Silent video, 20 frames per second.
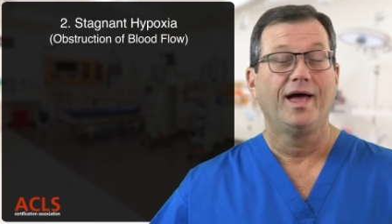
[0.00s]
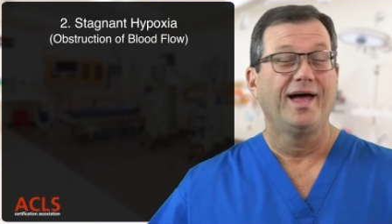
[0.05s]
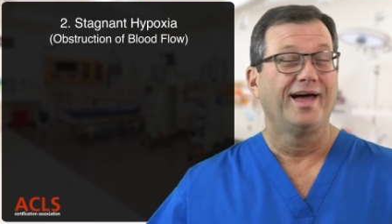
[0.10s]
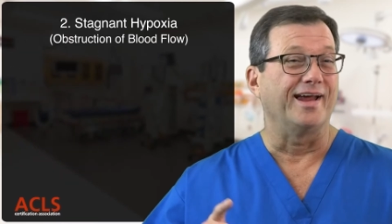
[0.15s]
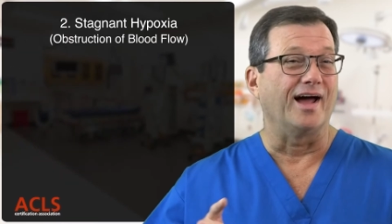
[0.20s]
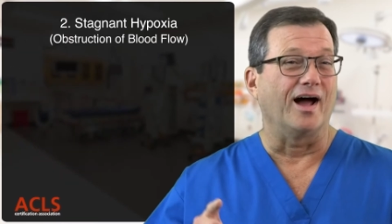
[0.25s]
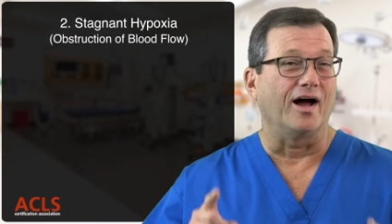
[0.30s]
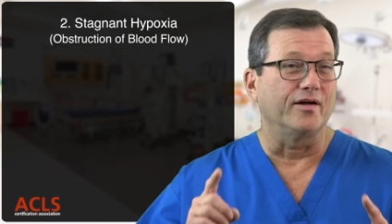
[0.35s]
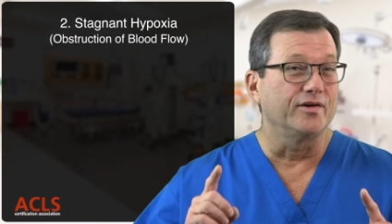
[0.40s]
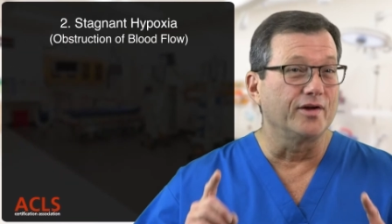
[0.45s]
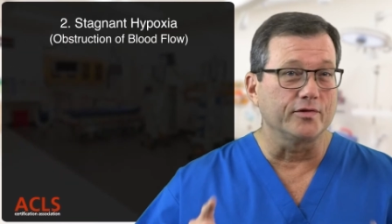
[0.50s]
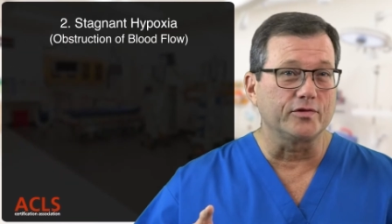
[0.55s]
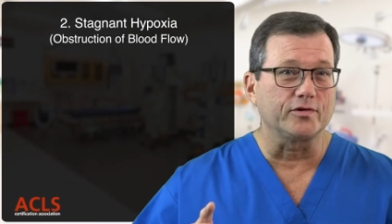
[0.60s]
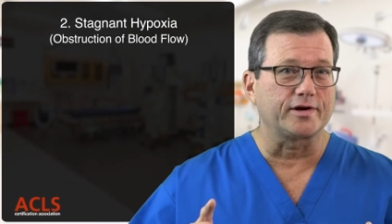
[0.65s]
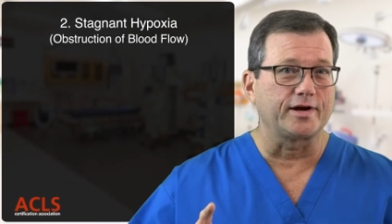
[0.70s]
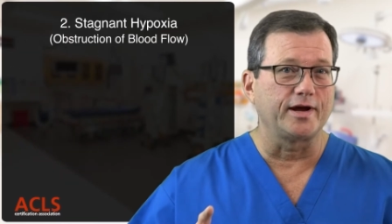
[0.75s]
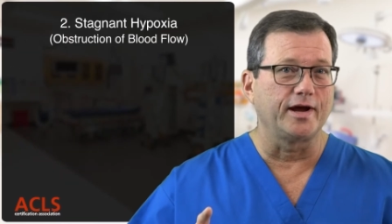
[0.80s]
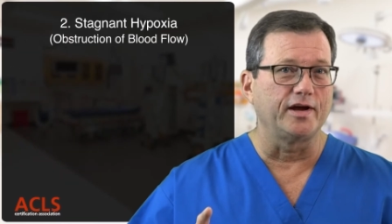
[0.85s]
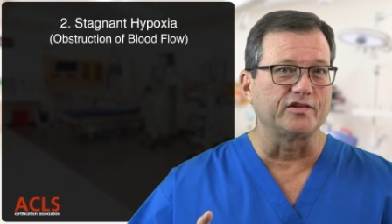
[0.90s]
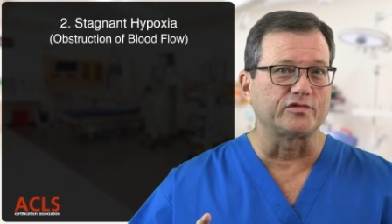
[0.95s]
Now, another
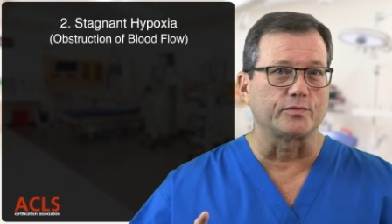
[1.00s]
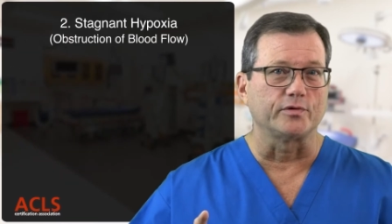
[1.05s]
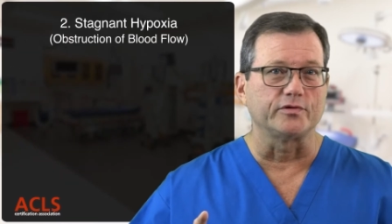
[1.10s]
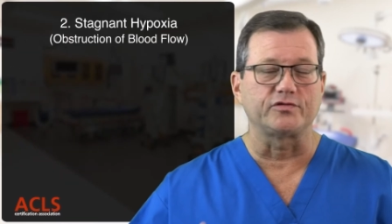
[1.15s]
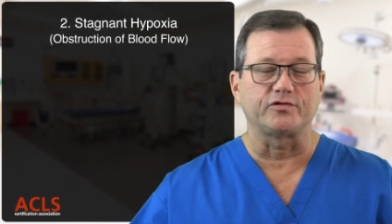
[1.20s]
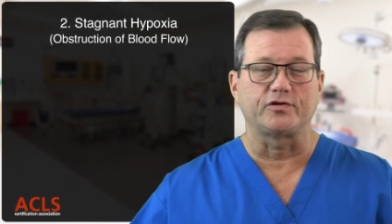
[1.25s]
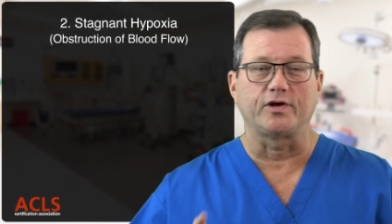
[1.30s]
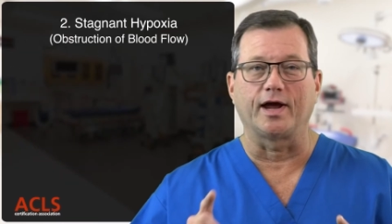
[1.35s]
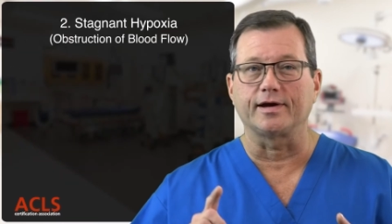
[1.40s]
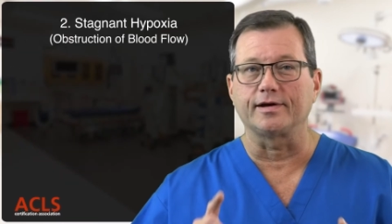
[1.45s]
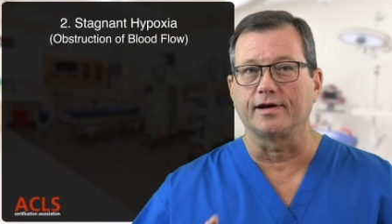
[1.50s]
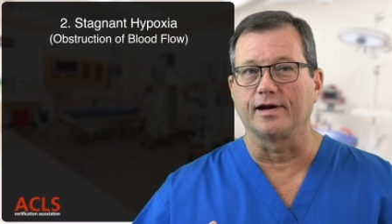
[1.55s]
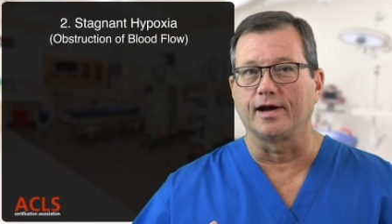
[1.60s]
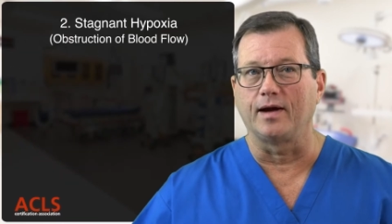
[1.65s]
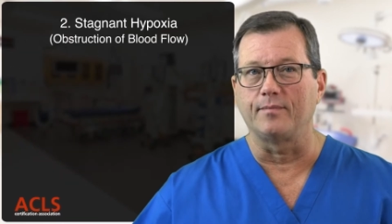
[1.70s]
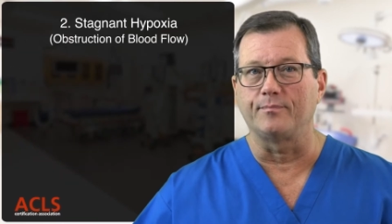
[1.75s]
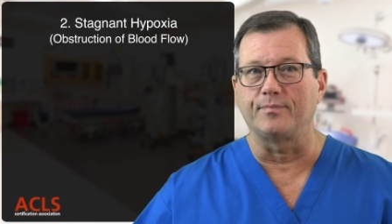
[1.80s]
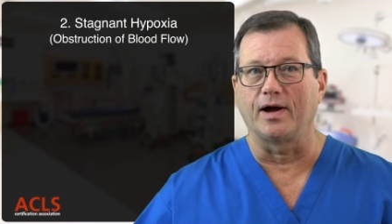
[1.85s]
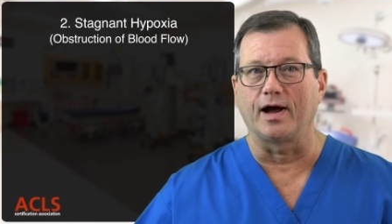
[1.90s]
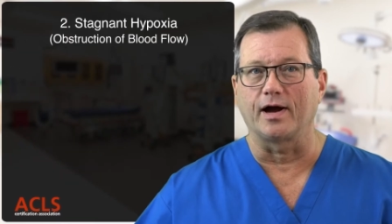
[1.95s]
case with stagnant
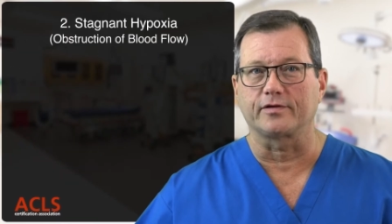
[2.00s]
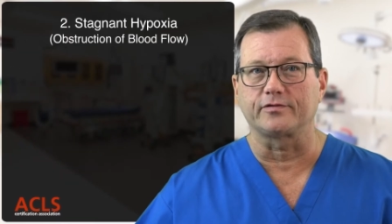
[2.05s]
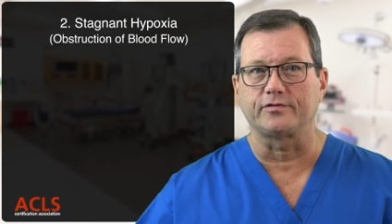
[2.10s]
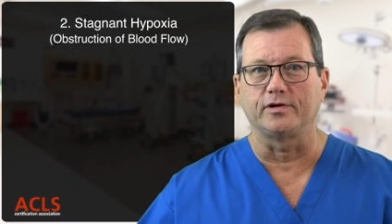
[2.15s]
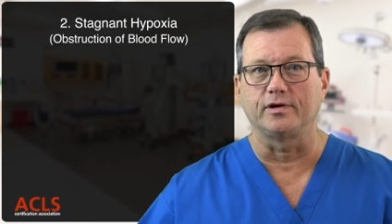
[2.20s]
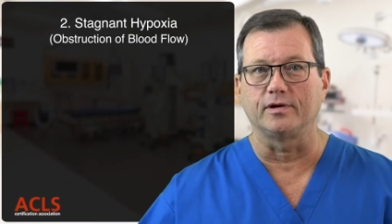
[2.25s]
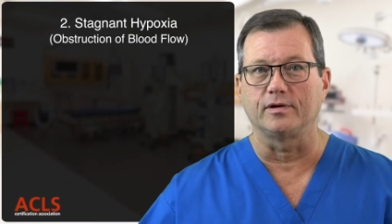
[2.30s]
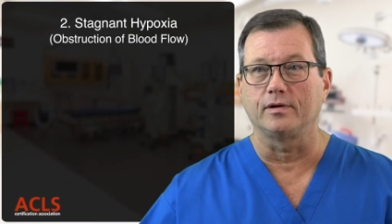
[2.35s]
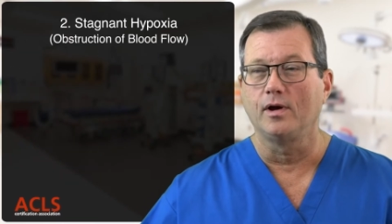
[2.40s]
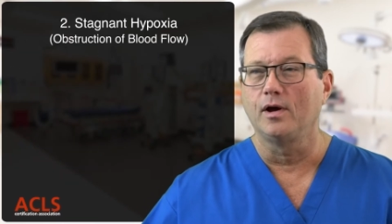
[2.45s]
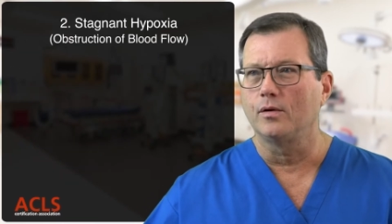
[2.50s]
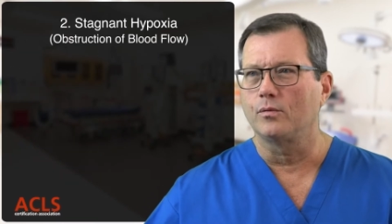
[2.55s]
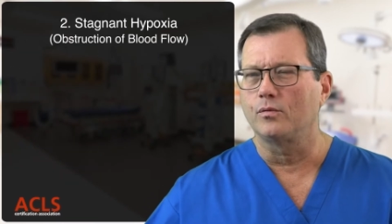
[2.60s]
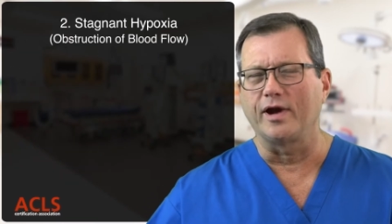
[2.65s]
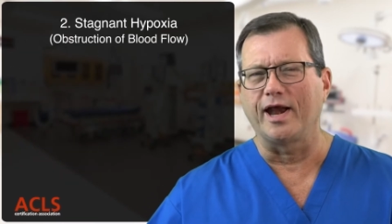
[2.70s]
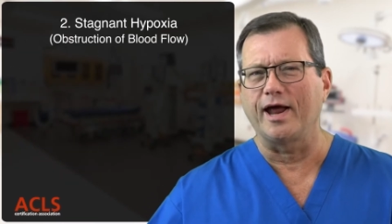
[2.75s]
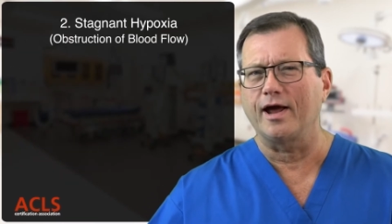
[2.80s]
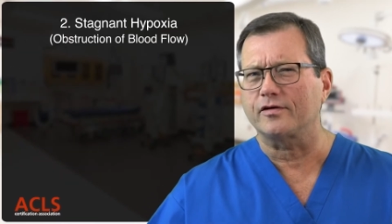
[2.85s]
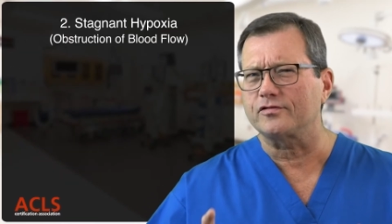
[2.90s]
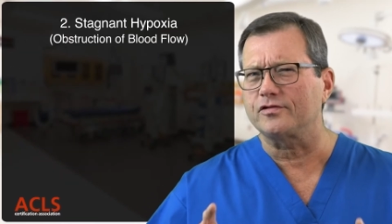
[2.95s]
hypoxia
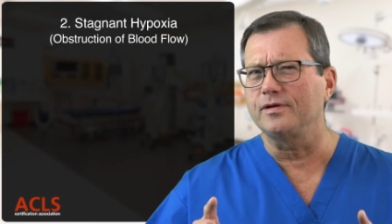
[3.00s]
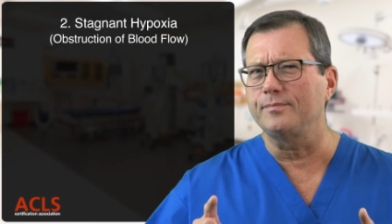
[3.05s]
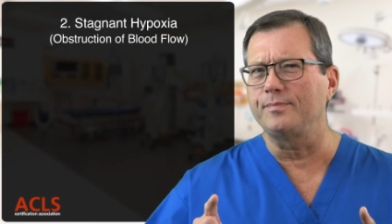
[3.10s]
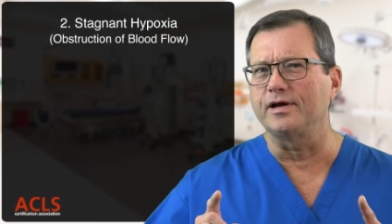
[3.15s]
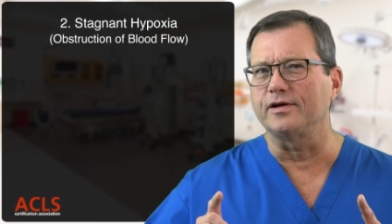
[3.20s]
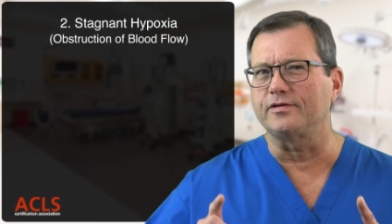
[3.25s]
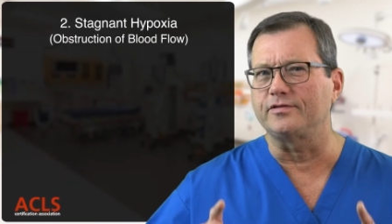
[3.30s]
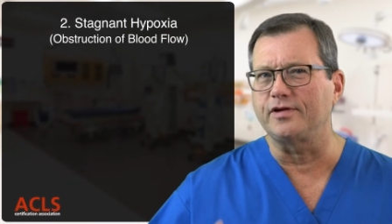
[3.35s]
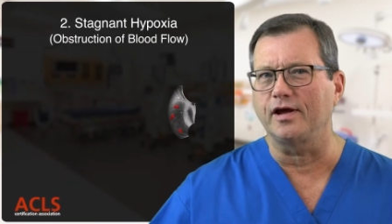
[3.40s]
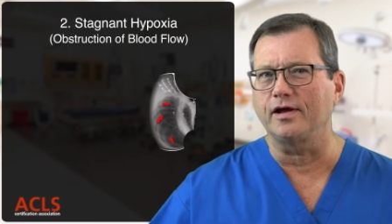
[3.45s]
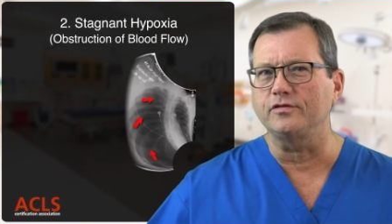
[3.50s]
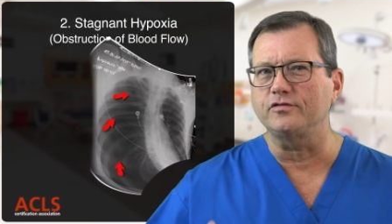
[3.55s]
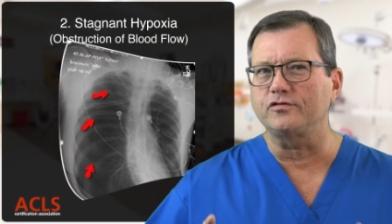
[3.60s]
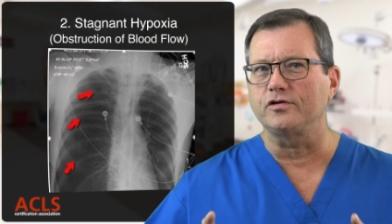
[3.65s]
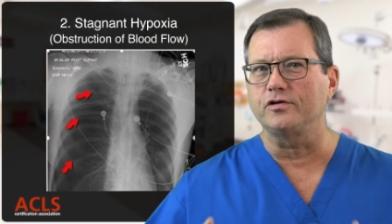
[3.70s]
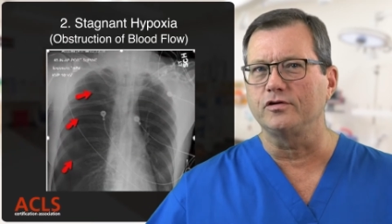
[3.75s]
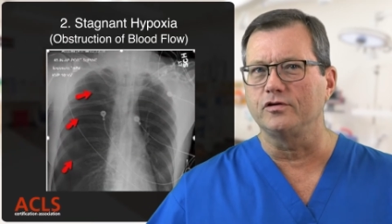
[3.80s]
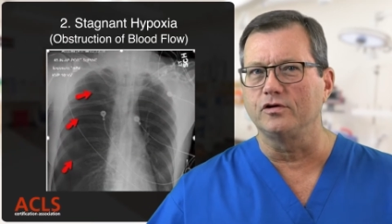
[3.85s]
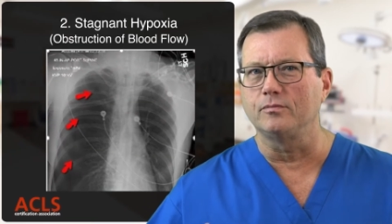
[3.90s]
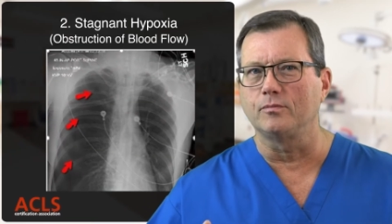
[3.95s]
would actually be a
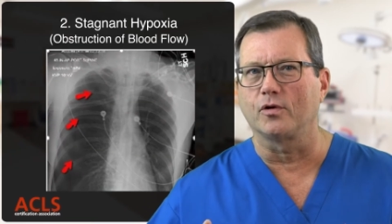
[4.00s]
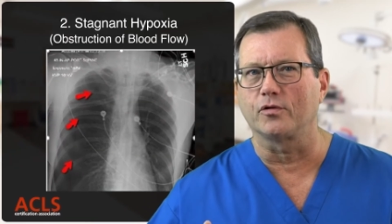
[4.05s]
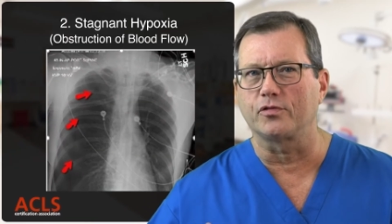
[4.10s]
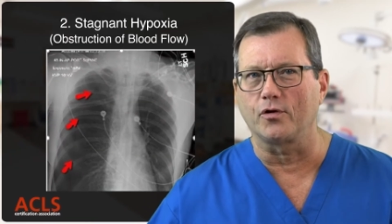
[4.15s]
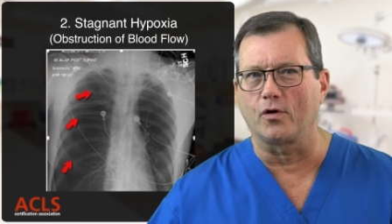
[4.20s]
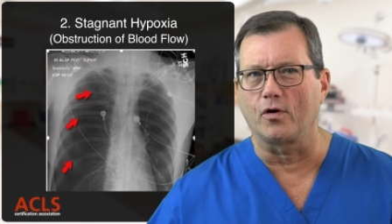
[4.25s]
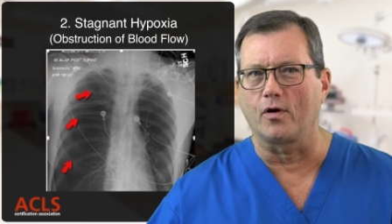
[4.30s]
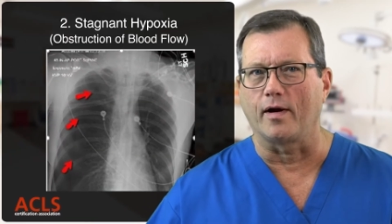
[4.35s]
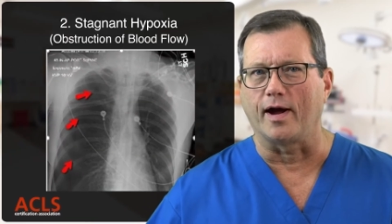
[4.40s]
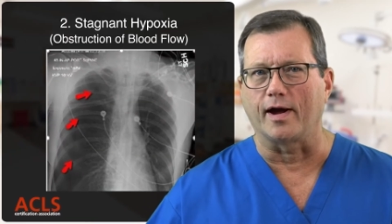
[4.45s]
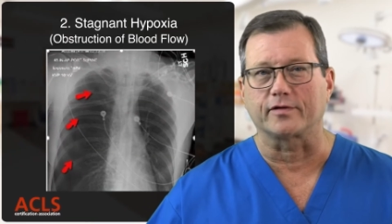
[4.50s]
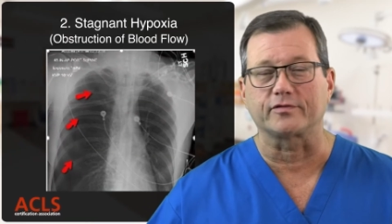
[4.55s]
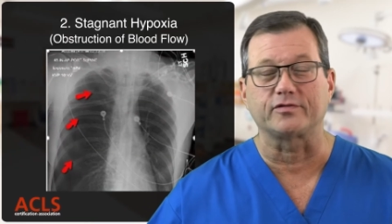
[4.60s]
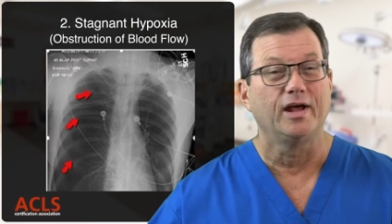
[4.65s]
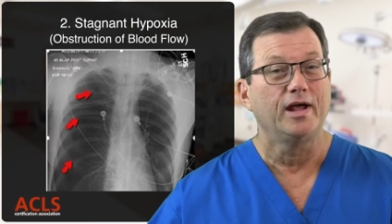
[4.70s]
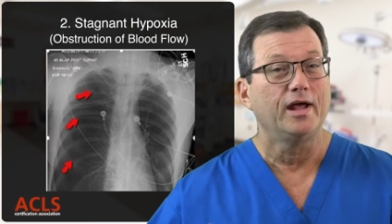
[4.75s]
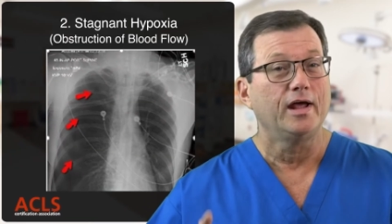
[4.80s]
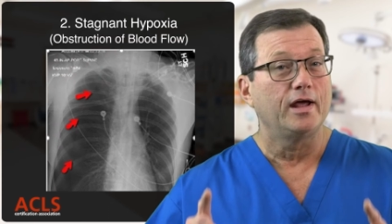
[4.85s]
tension pneumothorax.